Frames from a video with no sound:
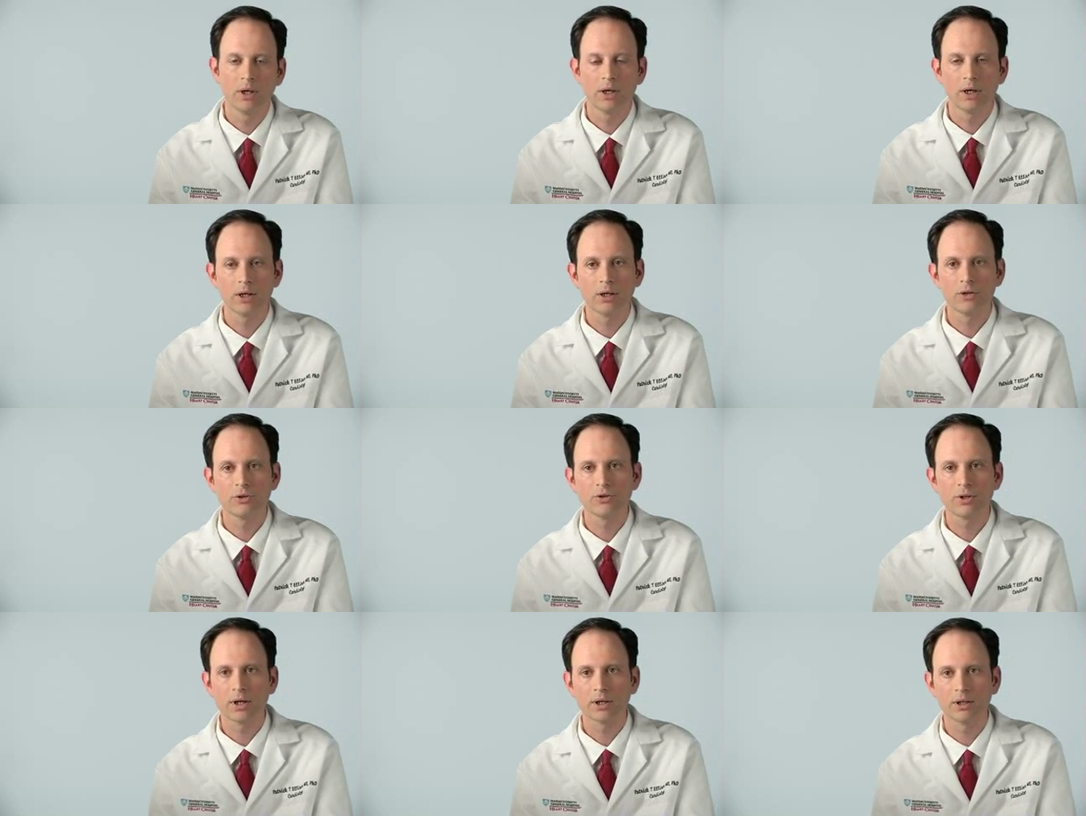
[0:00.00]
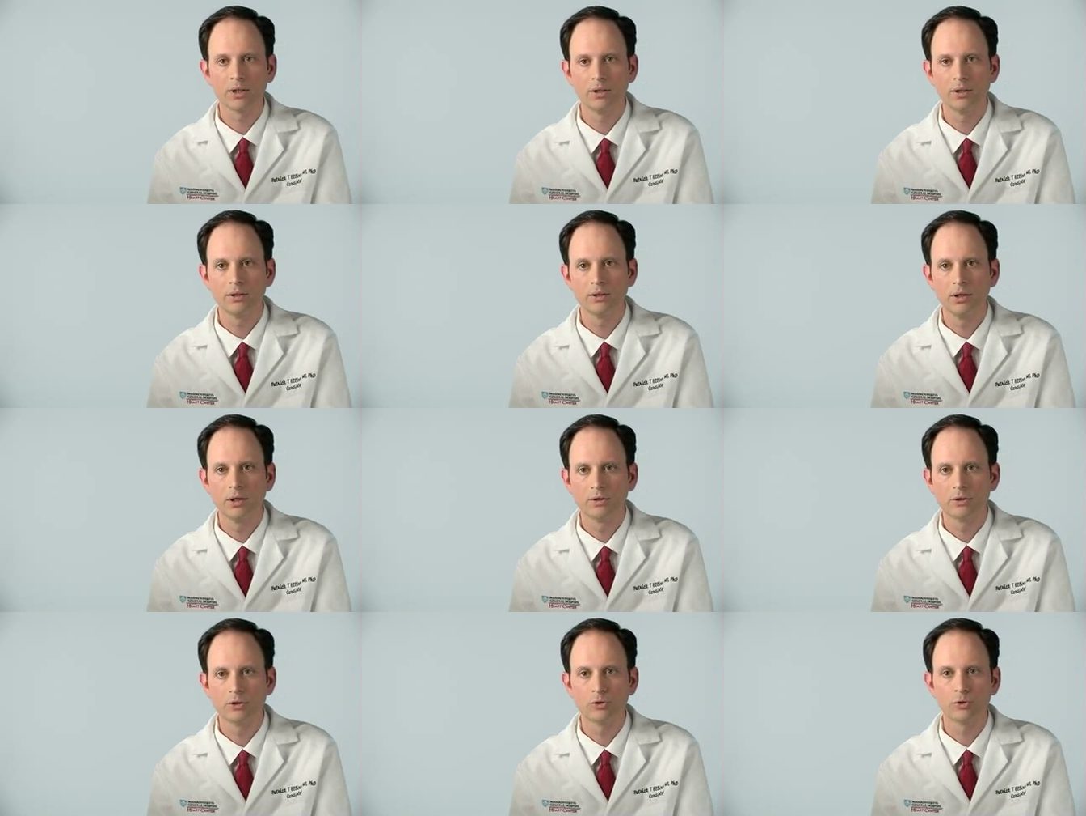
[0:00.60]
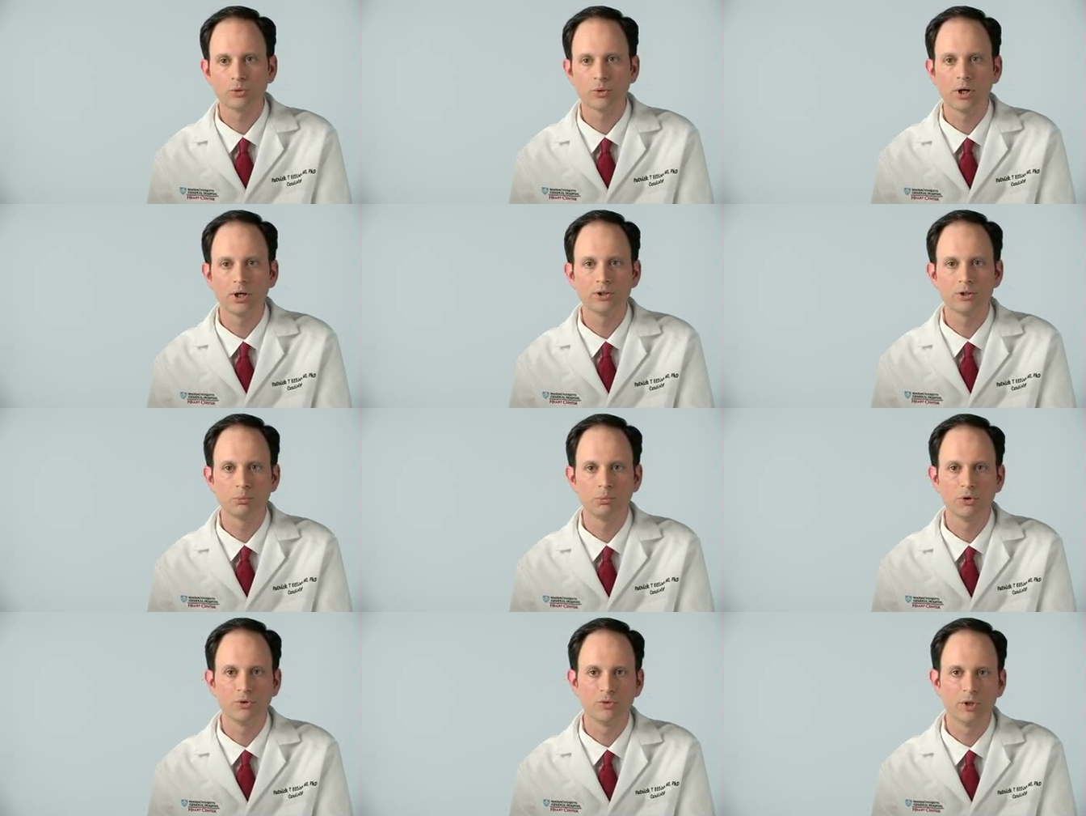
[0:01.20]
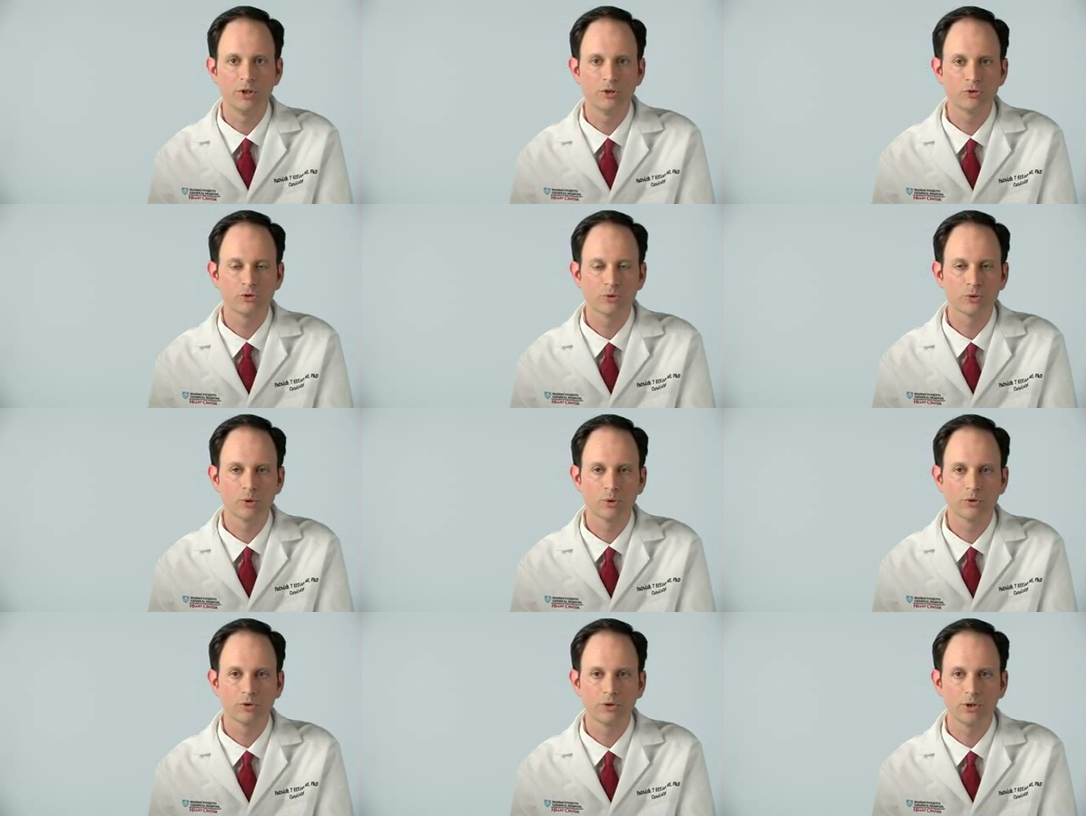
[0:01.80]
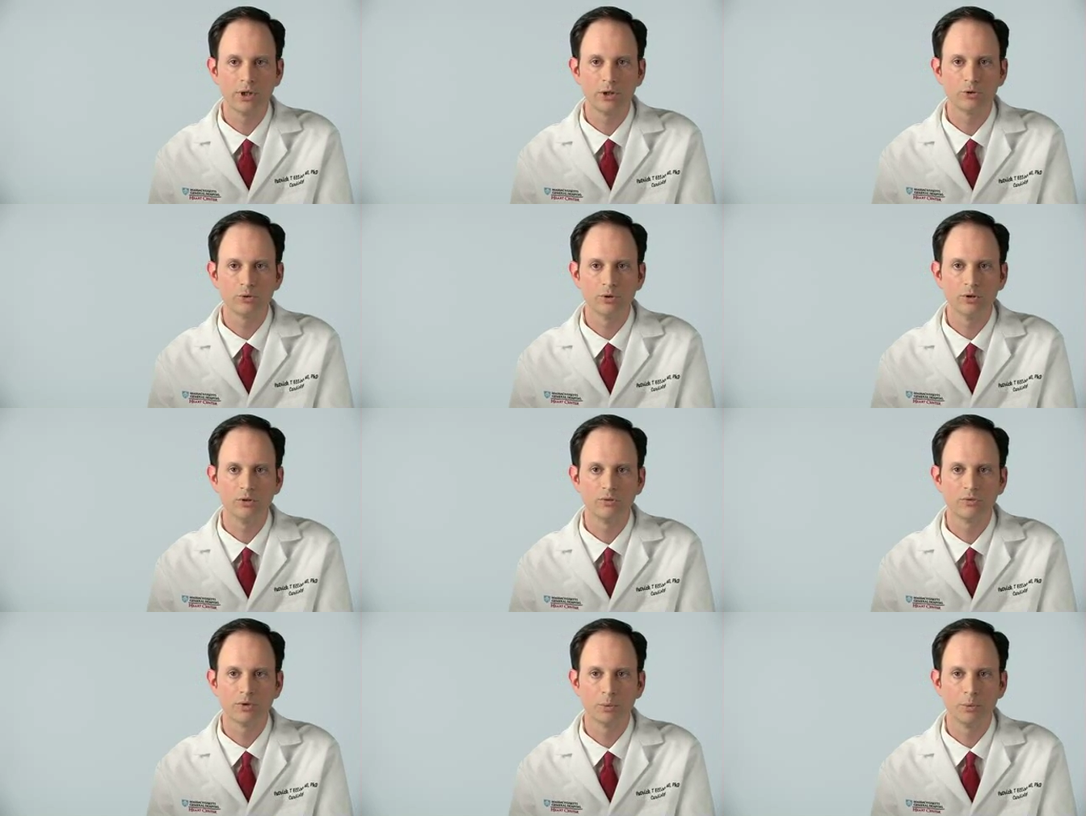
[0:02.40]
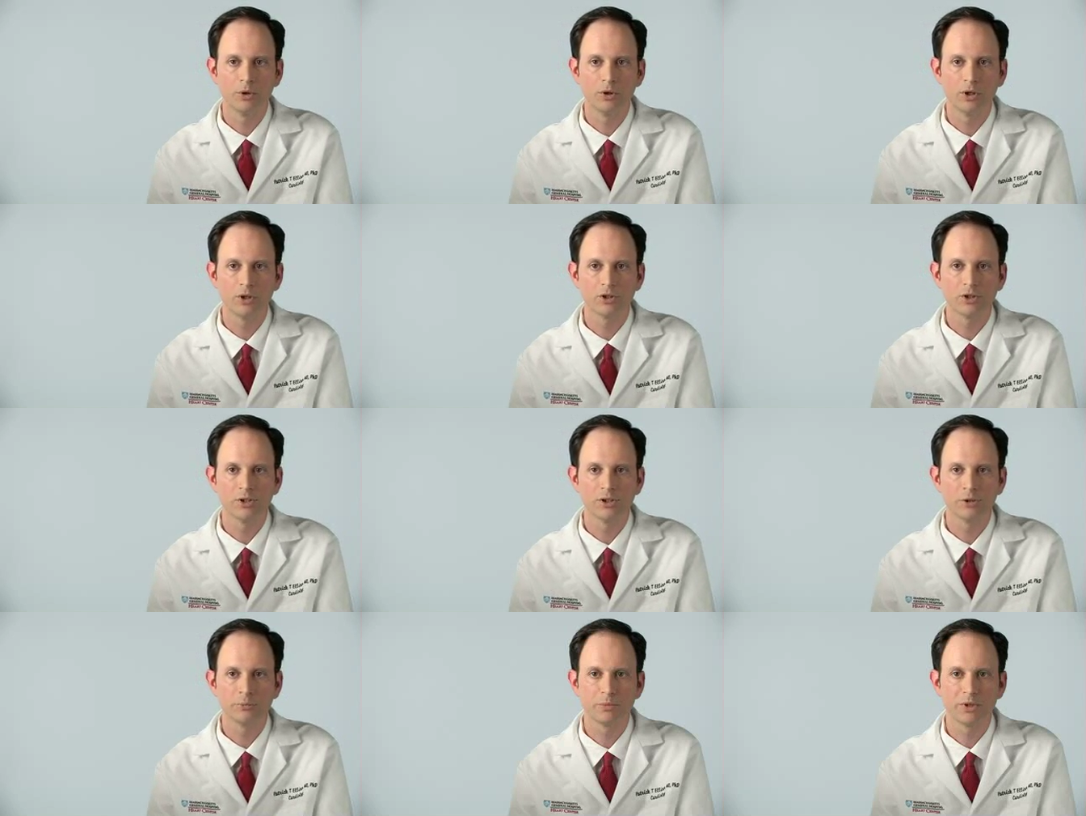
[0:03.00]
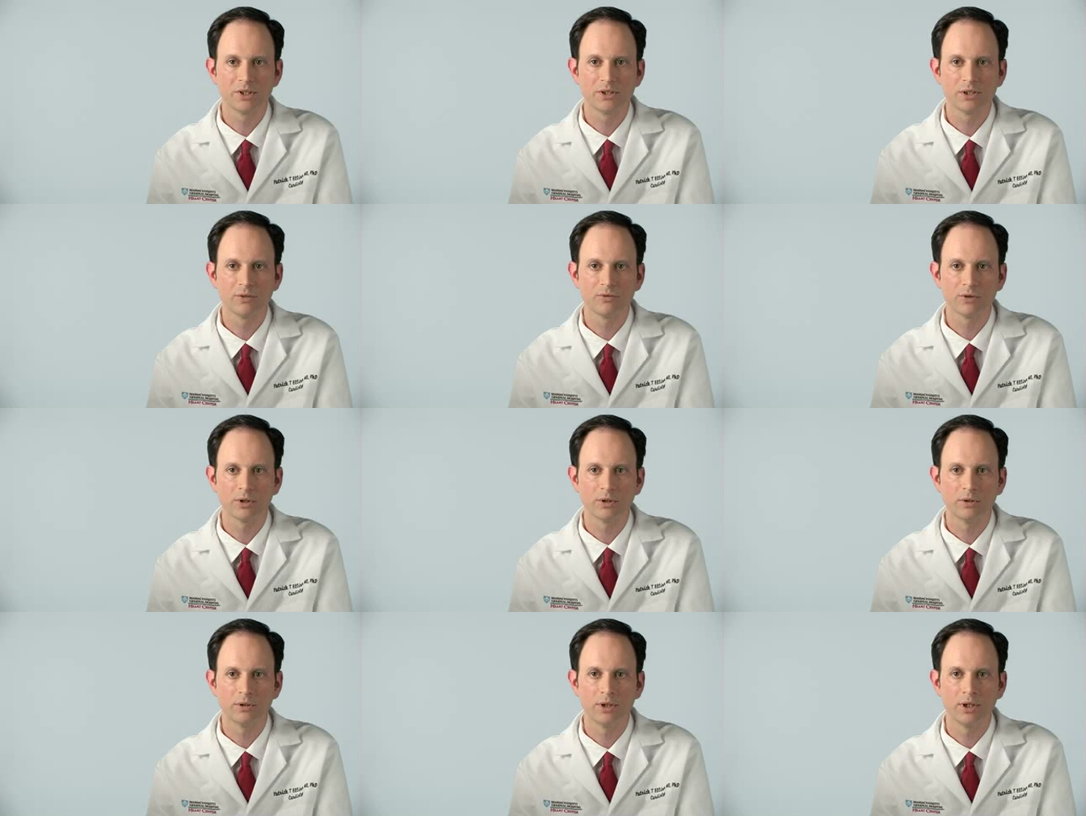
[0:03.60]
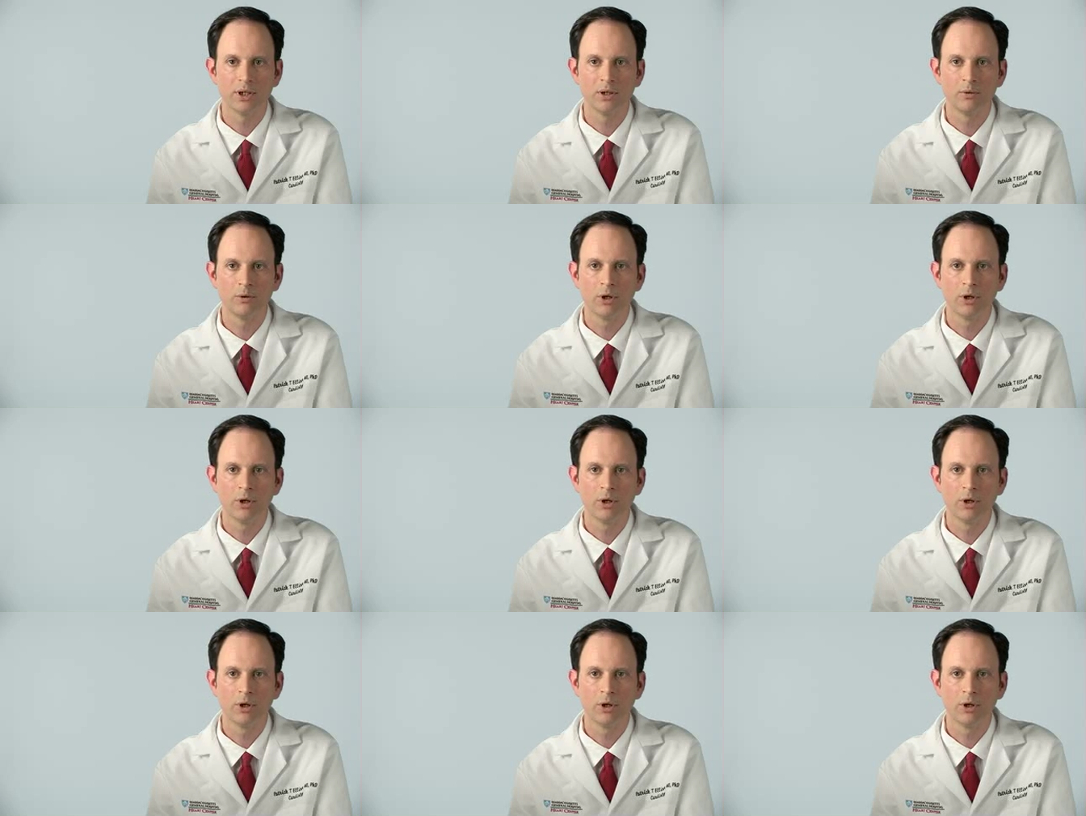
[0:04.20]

and a second, to try to prevent strokes in atrial fibrillation, specifically